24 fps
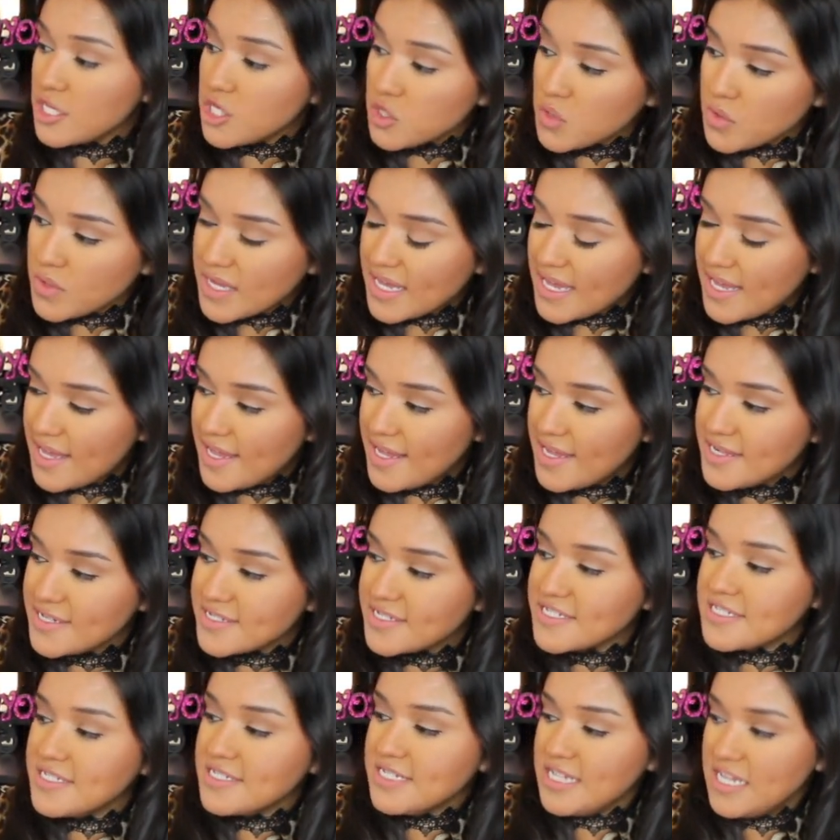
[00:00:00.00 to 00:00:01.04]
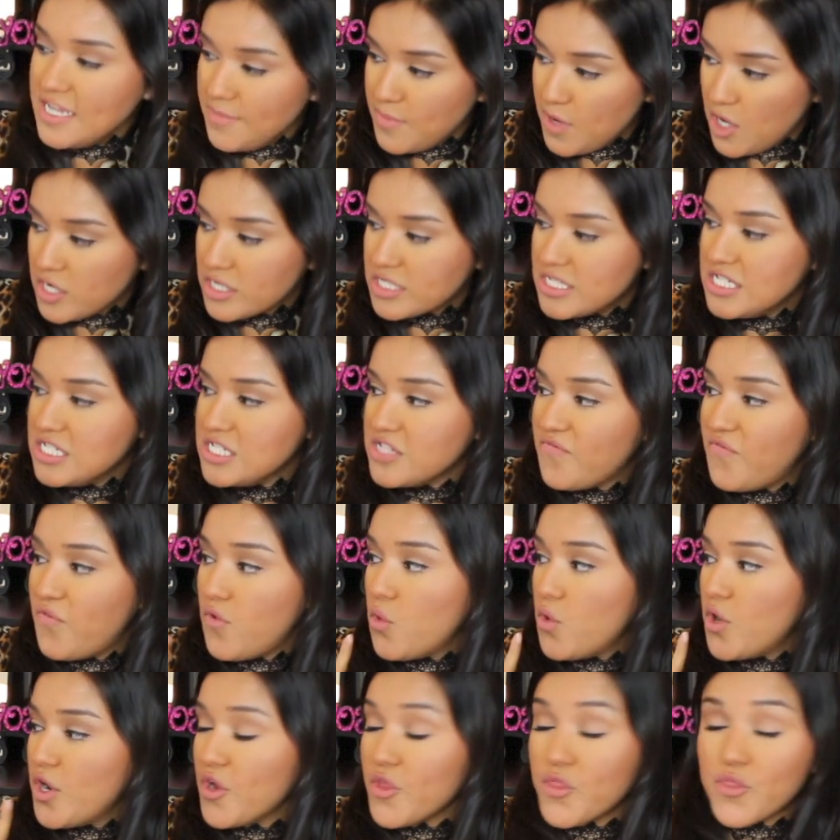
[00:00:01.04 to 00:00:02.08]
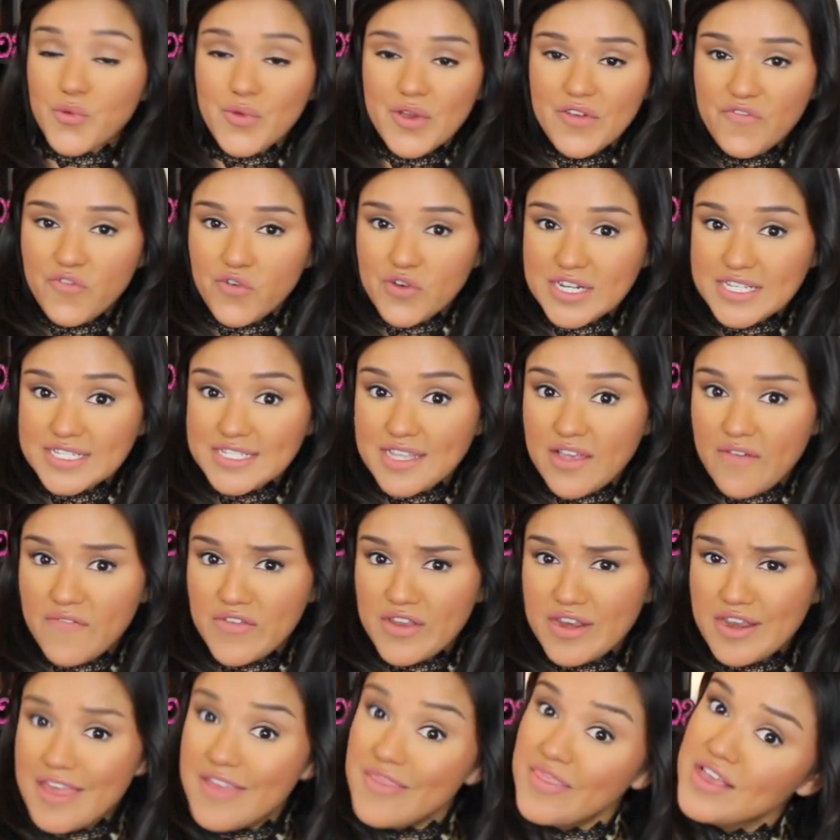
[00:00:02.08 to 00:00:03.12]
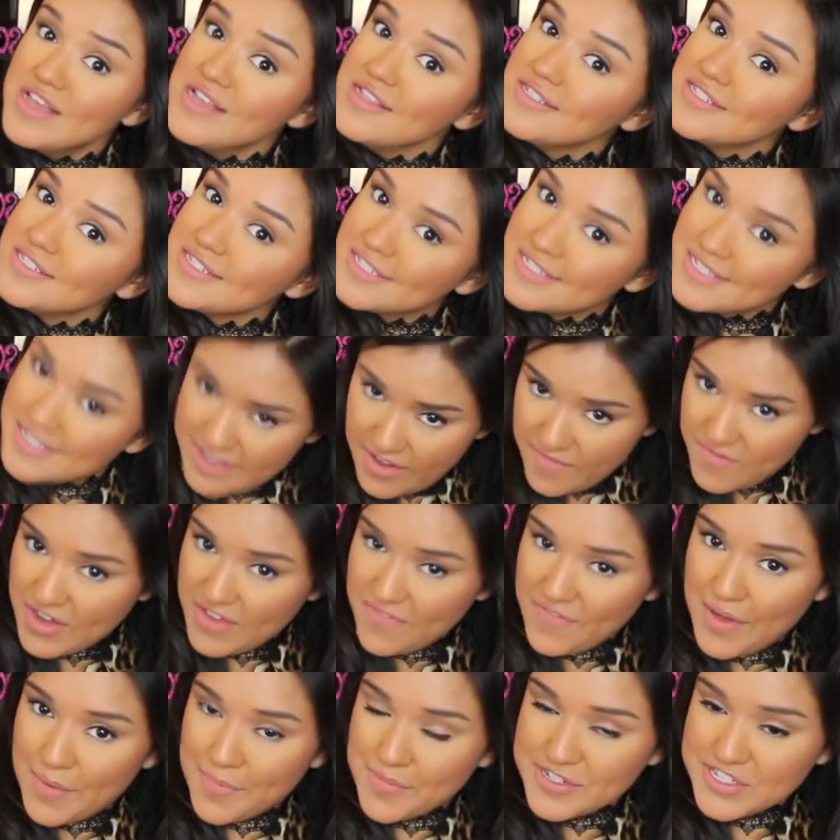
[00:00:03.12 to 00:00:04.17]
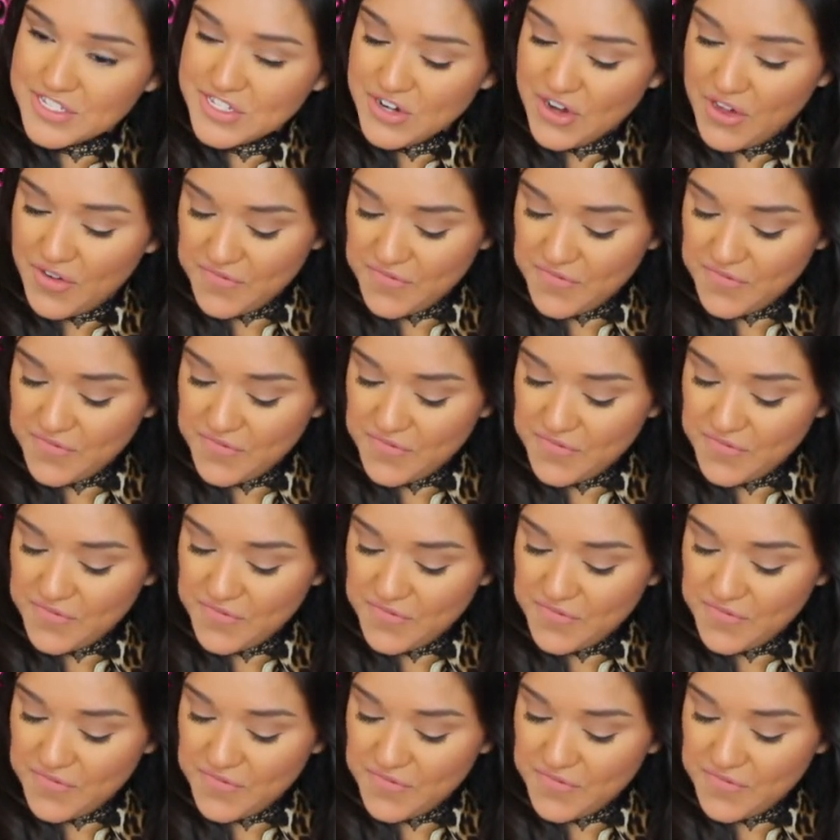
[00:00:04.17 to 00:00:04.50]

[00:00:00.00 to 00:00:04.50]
You get 10 boxes for 347 and then 75%